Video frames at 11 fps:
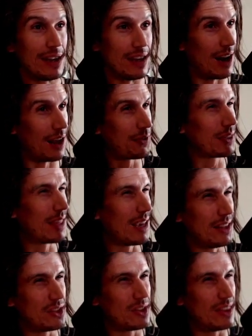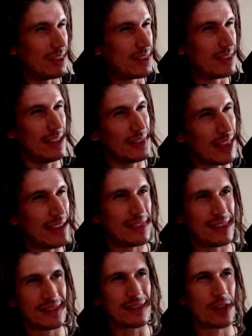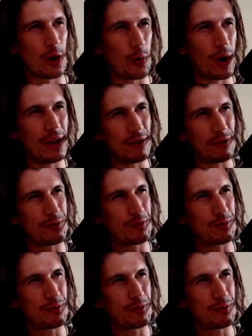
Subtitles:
And I think this is their way of,